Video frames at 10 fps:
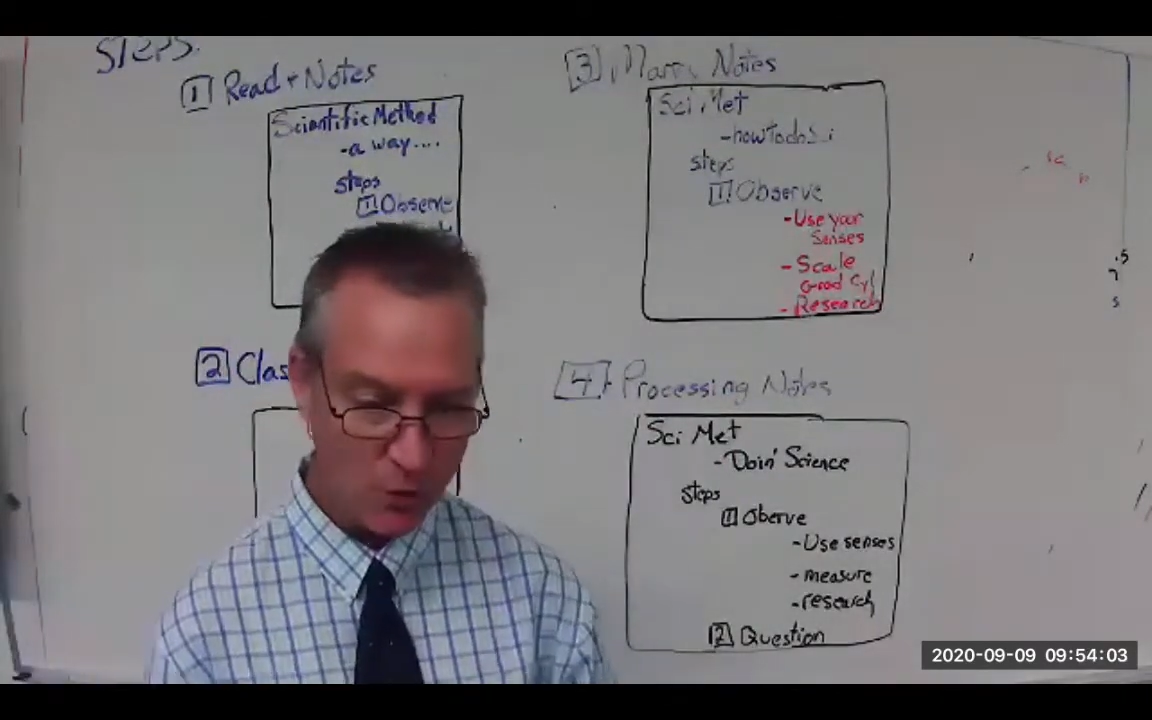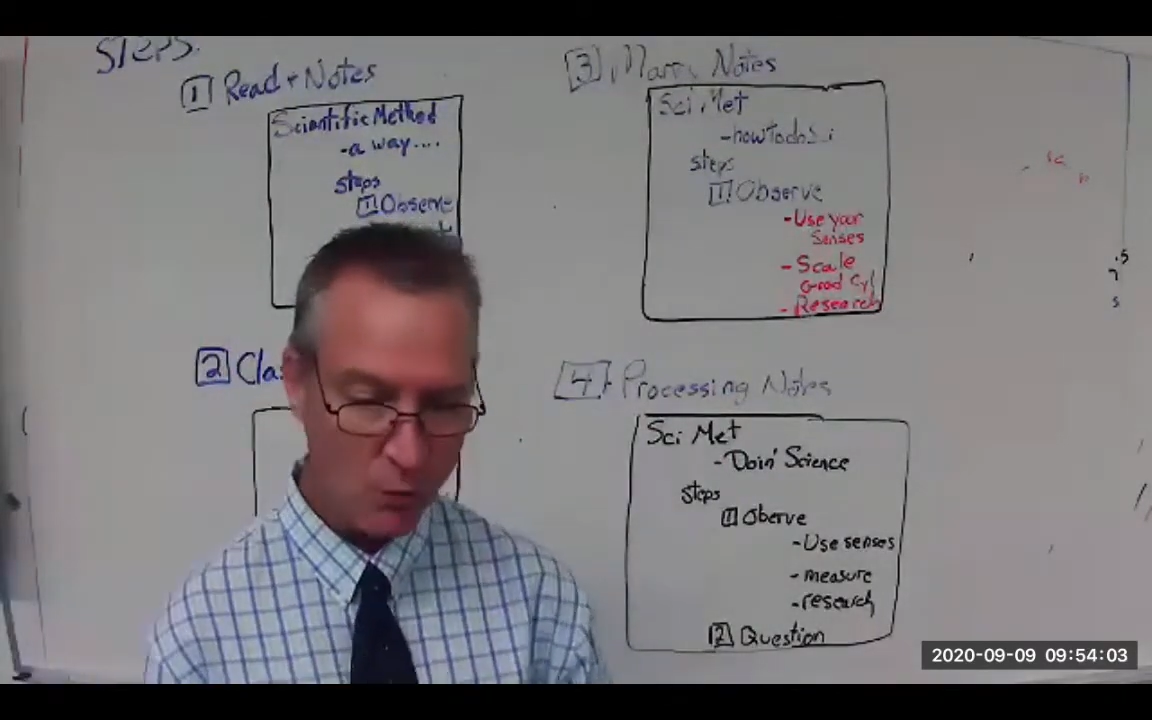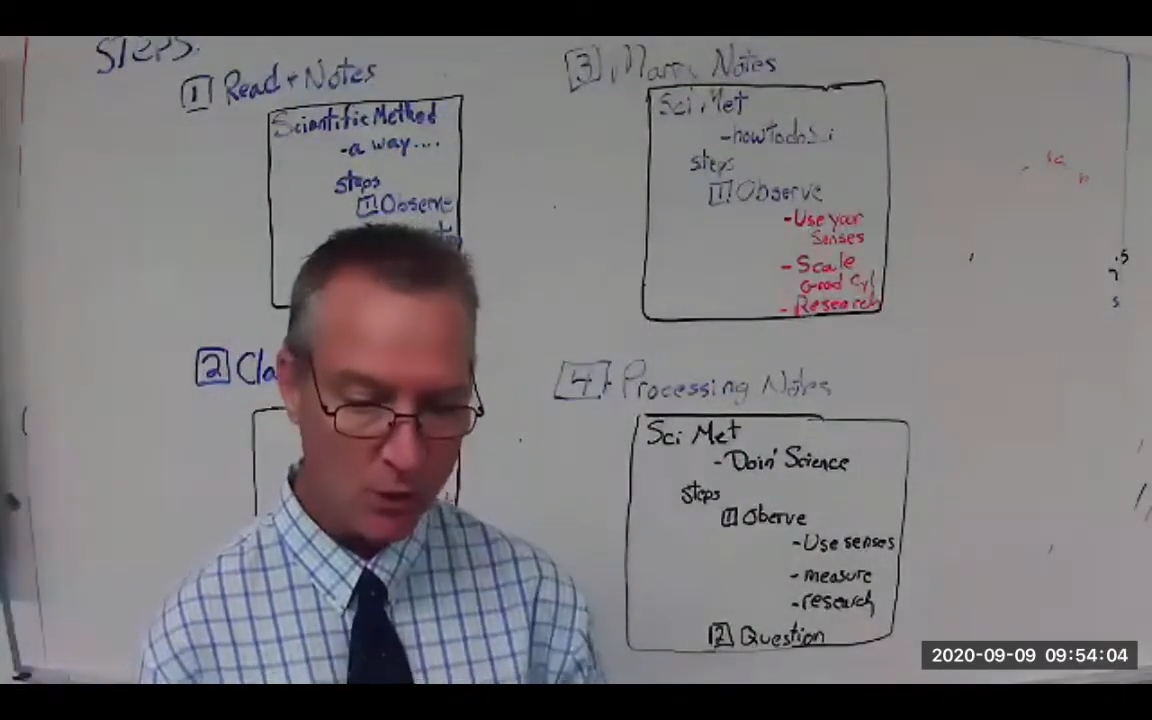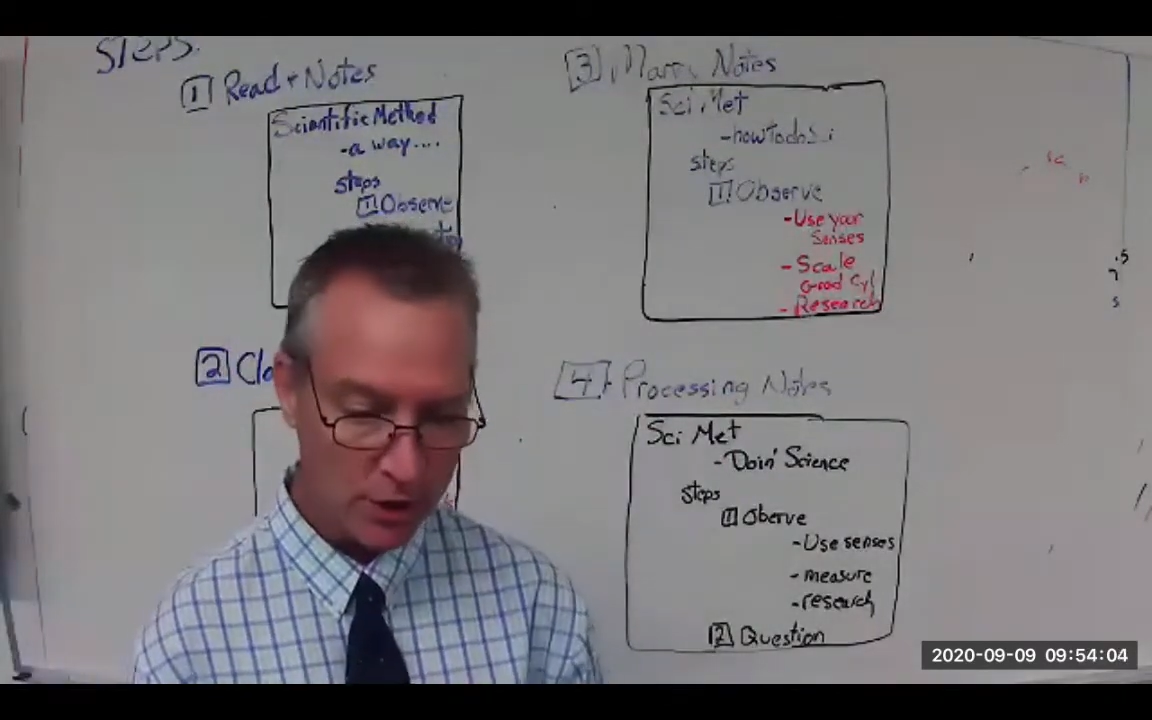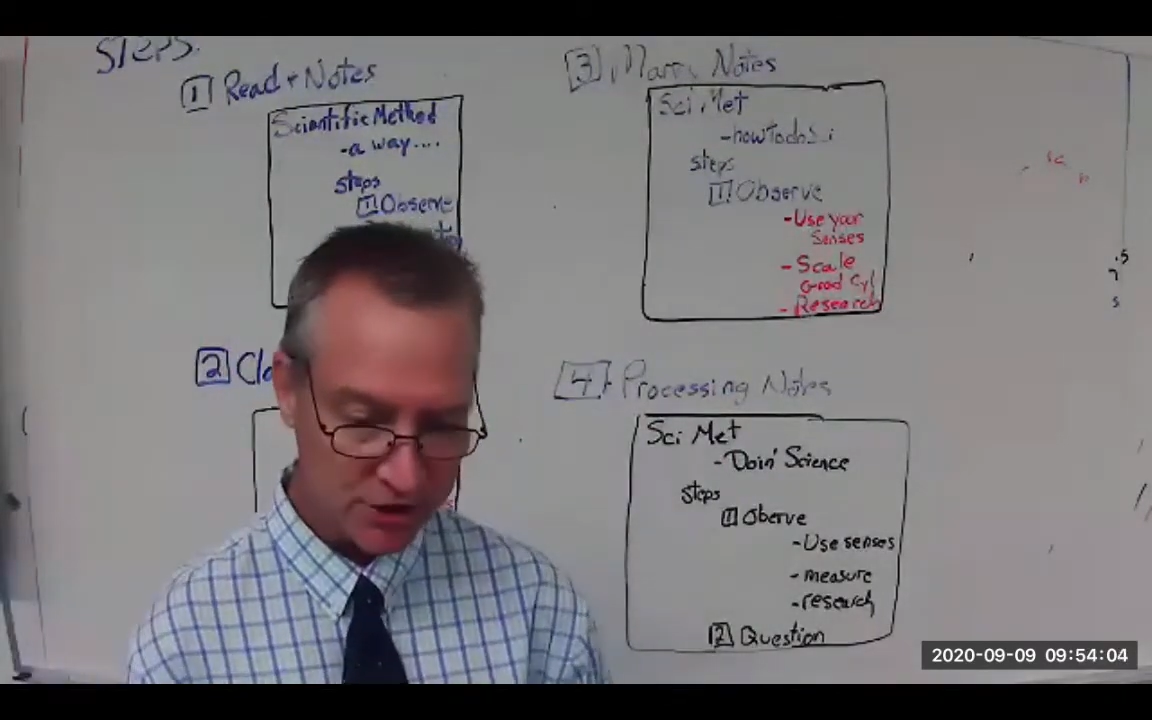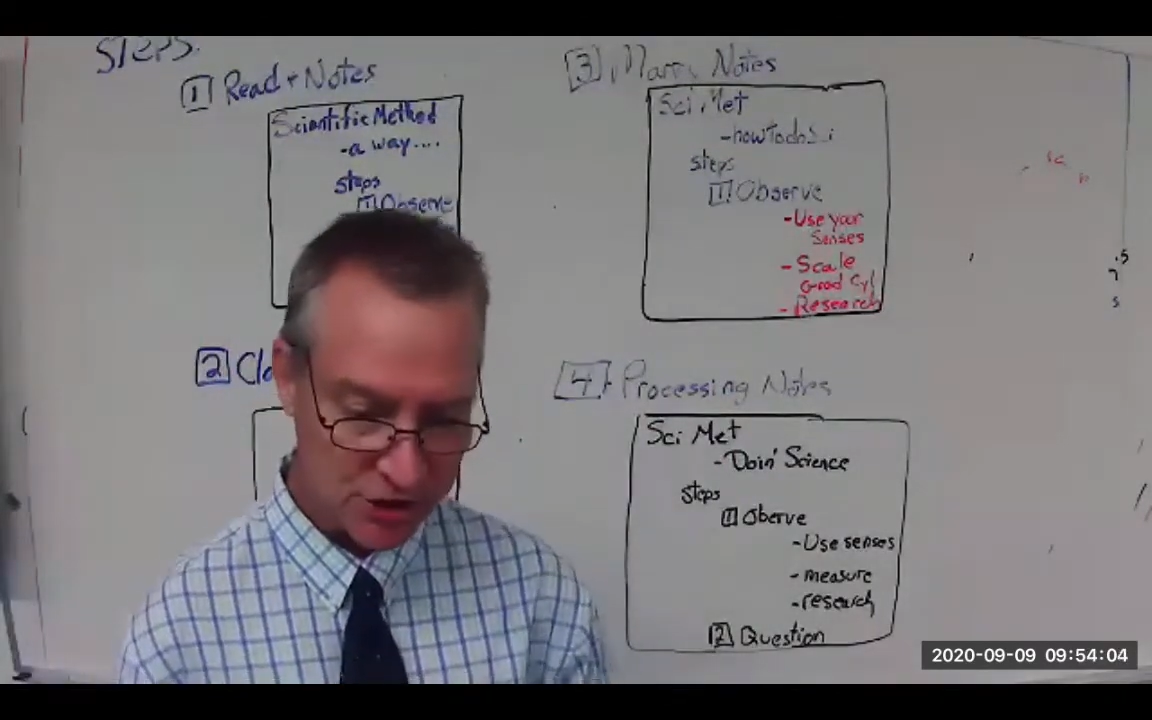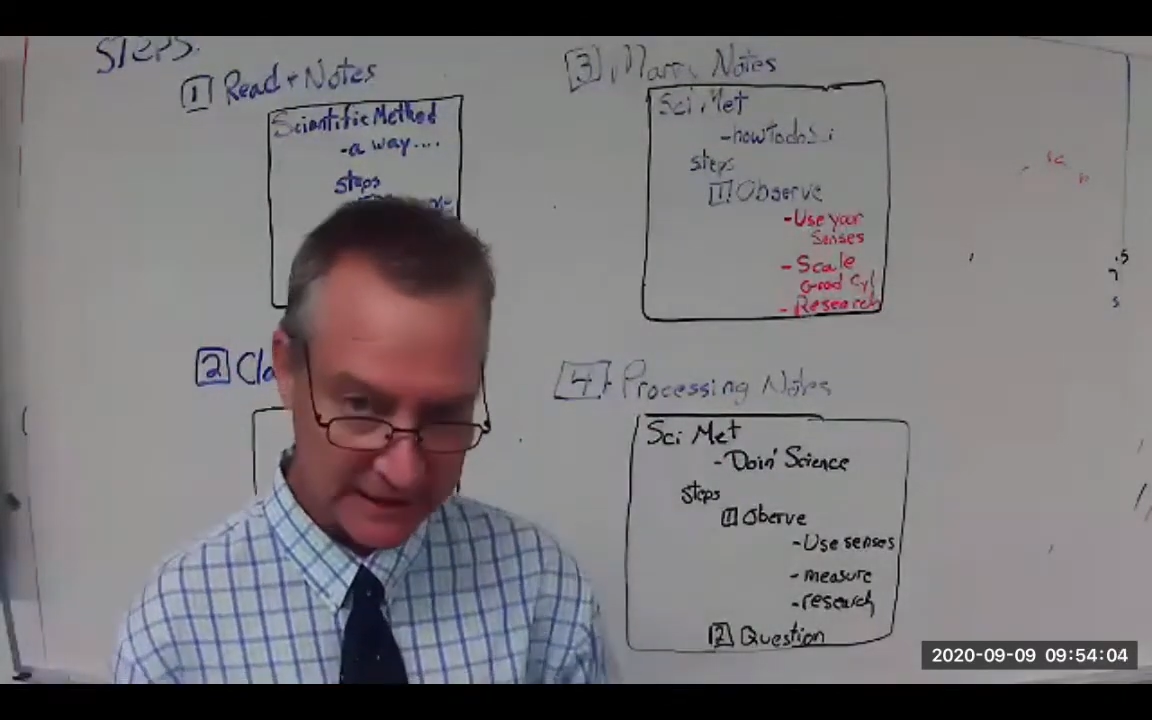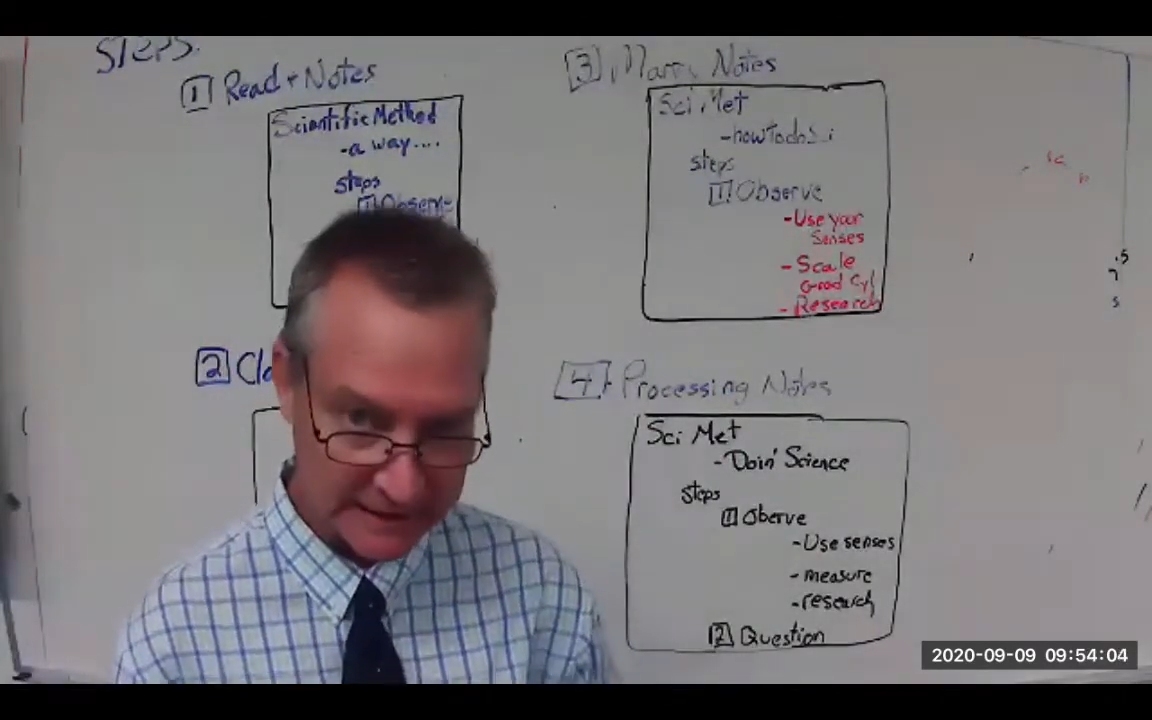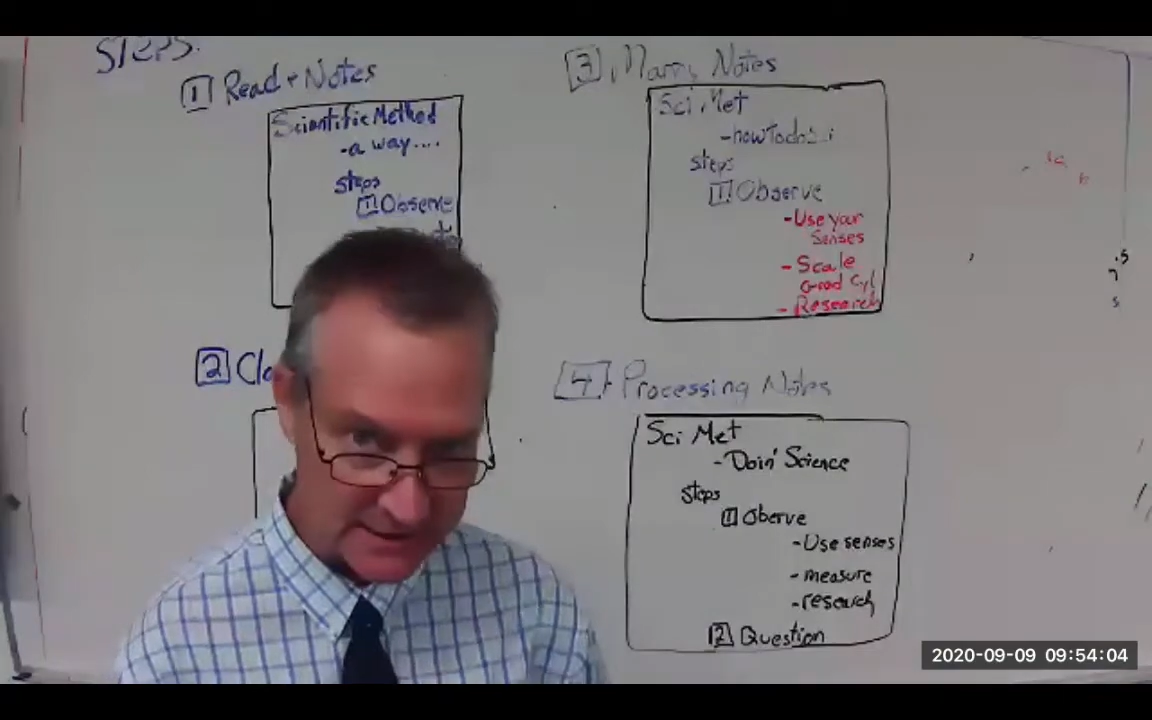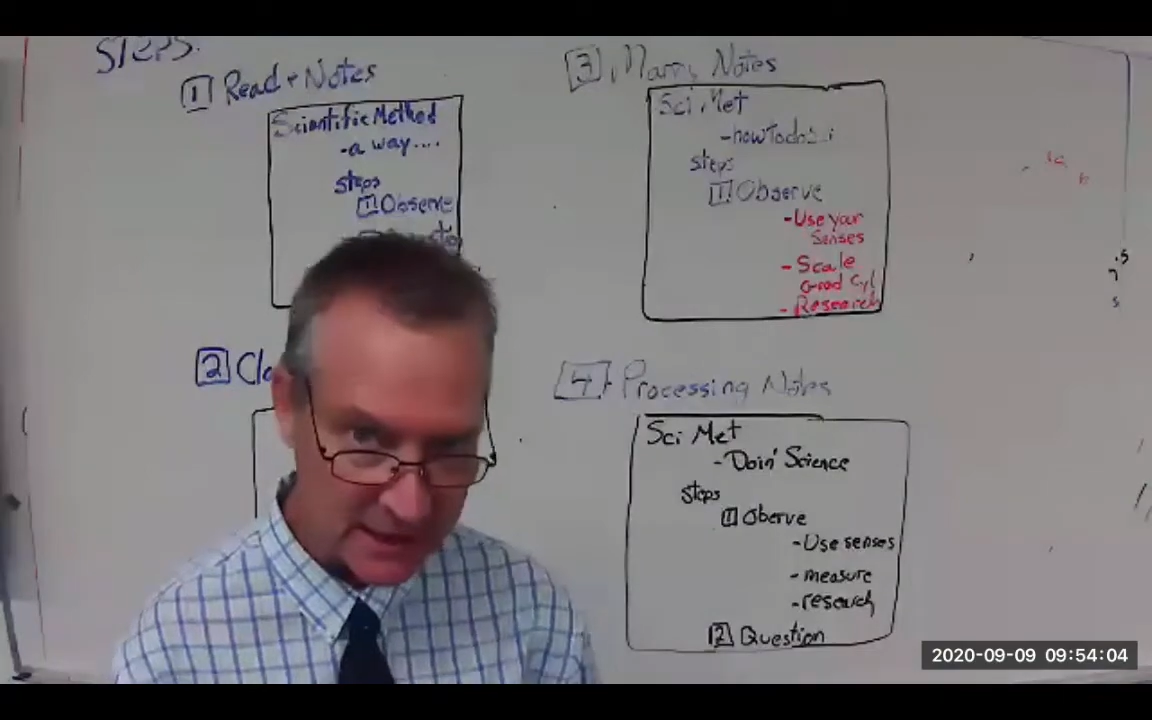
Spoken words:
worksheet.